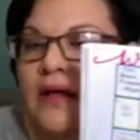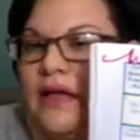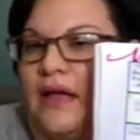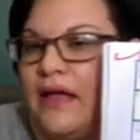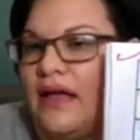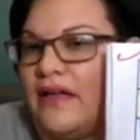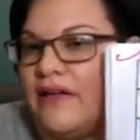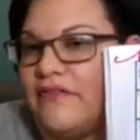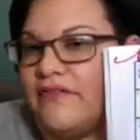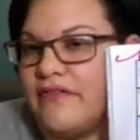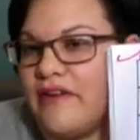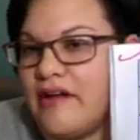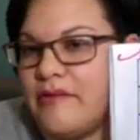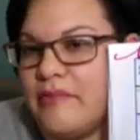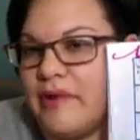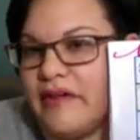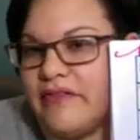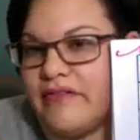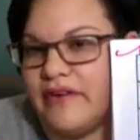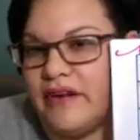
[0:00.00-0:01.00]
a
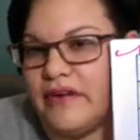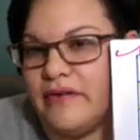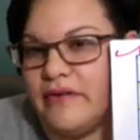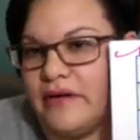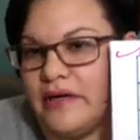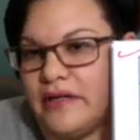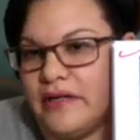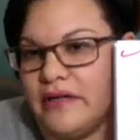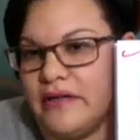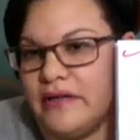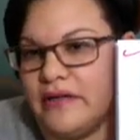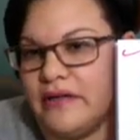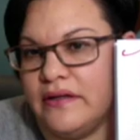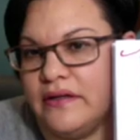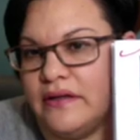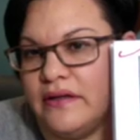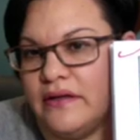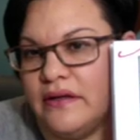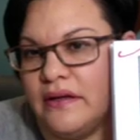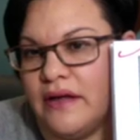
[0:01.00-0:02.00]
5x5 grid,
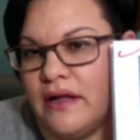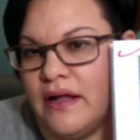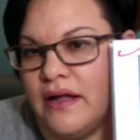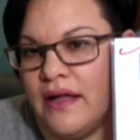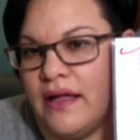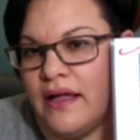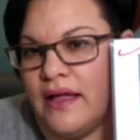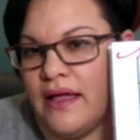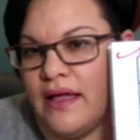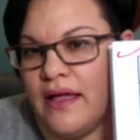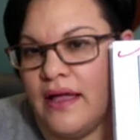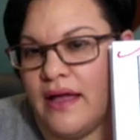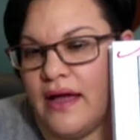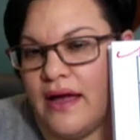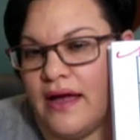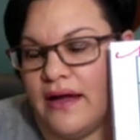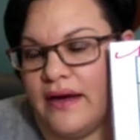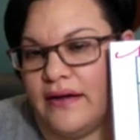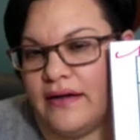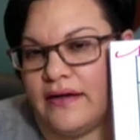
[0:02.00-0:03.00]

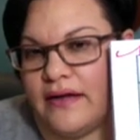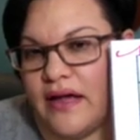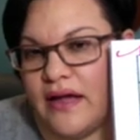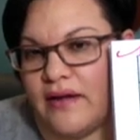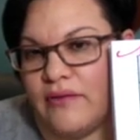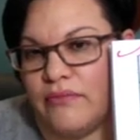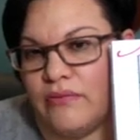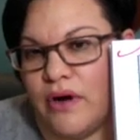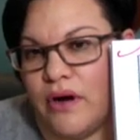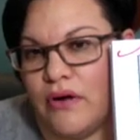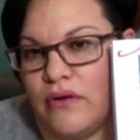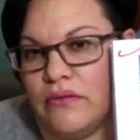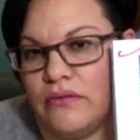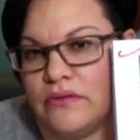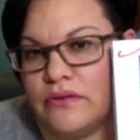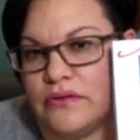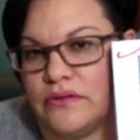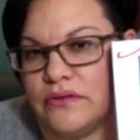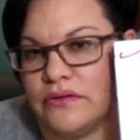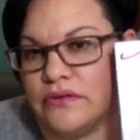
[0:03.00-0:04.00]
and I
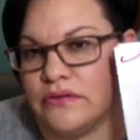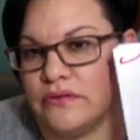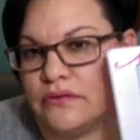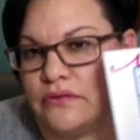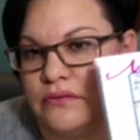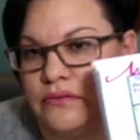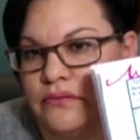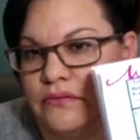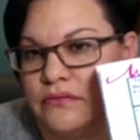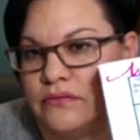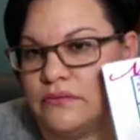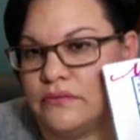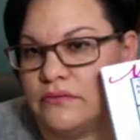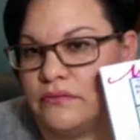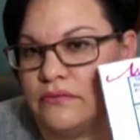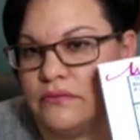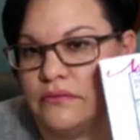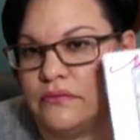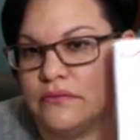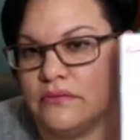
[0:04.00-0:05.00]
wrote
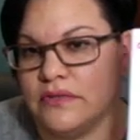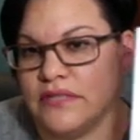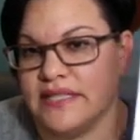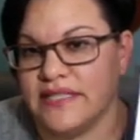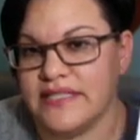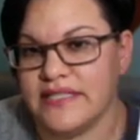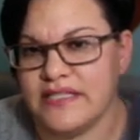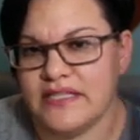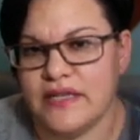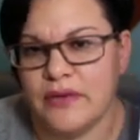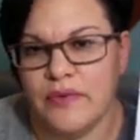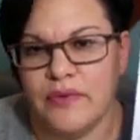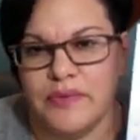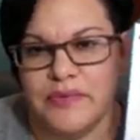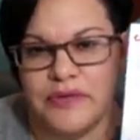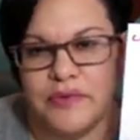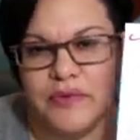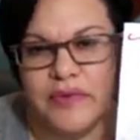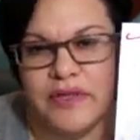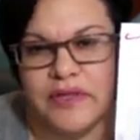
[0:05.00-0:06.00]
the existing
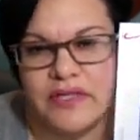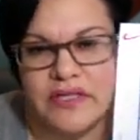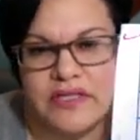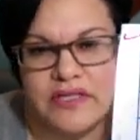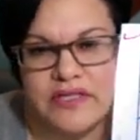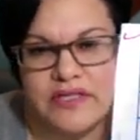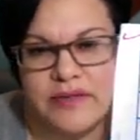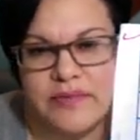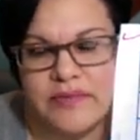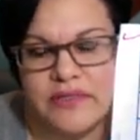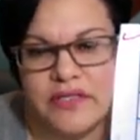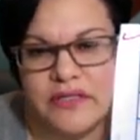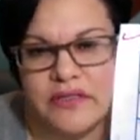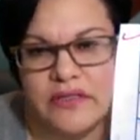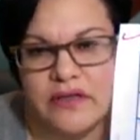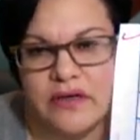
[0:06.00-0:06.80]
WIPs with the exception